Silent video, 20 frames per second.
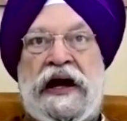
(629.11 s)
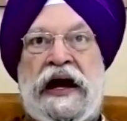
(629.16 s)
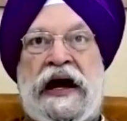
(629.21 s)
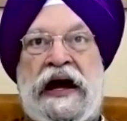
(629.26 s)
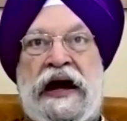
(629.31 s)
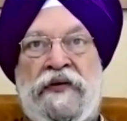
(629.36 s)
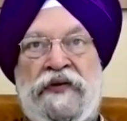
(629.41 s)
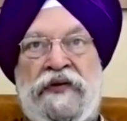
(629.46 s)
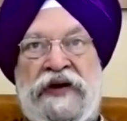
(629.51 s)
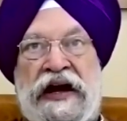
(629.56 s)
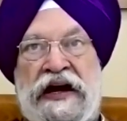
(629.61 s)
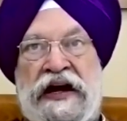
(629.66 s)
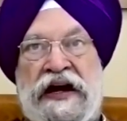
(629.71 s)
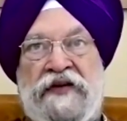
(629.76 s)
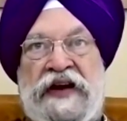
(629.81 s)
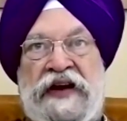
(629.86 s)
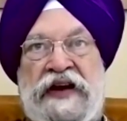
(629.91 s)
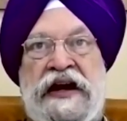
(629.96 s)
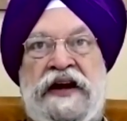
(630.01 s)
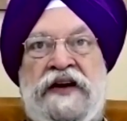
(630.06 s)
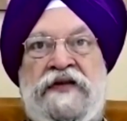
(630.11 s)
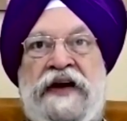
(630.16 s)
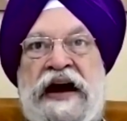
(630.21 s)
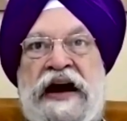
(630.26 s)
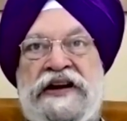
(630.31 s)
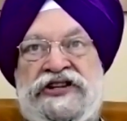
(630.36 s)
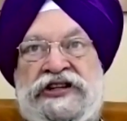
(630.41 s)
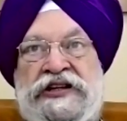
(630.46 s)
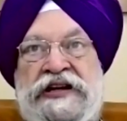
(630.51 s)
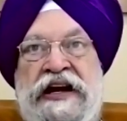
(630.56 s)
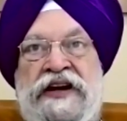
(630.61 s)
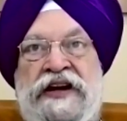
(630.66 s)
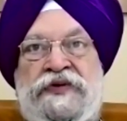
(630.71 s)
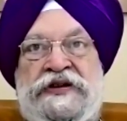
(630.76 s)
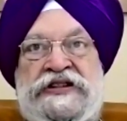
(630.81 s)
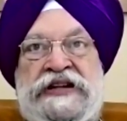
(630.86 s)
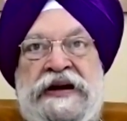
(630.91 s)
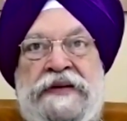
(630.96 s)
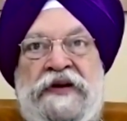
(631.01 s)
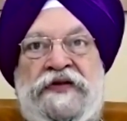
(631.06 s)
uh, we are at a very advanced stage
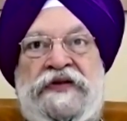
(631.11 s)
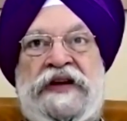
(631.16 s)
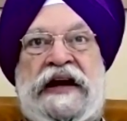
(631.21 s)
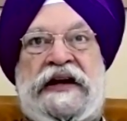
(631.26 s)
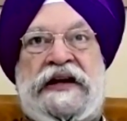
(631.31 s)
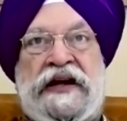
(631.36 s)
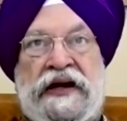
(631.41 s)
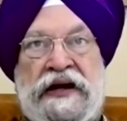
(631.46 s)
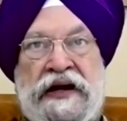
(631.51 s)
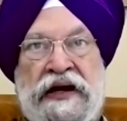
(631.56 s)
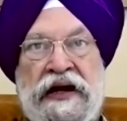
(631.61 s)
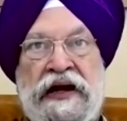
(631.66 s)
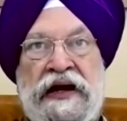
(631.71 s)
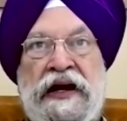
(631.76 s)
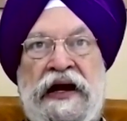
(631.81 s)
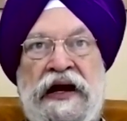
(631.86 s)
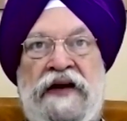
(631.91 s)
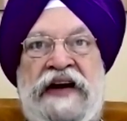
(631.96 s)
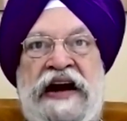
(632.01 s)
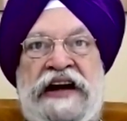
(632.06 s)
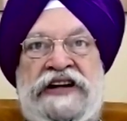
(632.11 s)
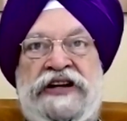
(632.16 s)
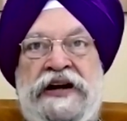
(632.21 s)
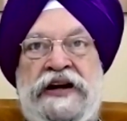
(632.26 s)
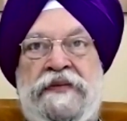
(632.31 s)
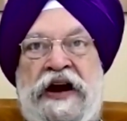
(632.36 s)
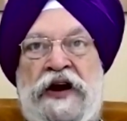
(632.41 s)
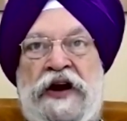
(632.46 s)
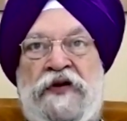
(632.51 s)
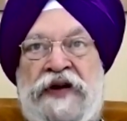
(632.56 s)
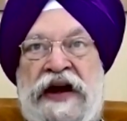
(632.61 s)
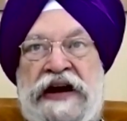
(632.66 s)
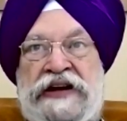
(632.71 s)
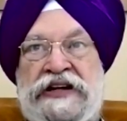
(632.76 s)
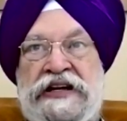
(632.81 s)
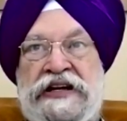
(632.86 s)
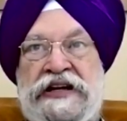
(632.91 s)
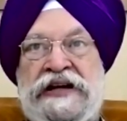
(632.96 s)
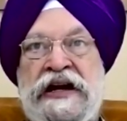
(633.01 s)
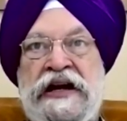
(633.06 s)
with some of the other uh, vaccine
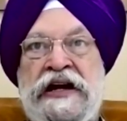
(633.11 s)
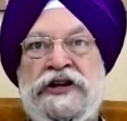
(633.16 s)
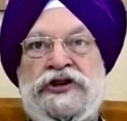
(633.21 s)
manufacturers.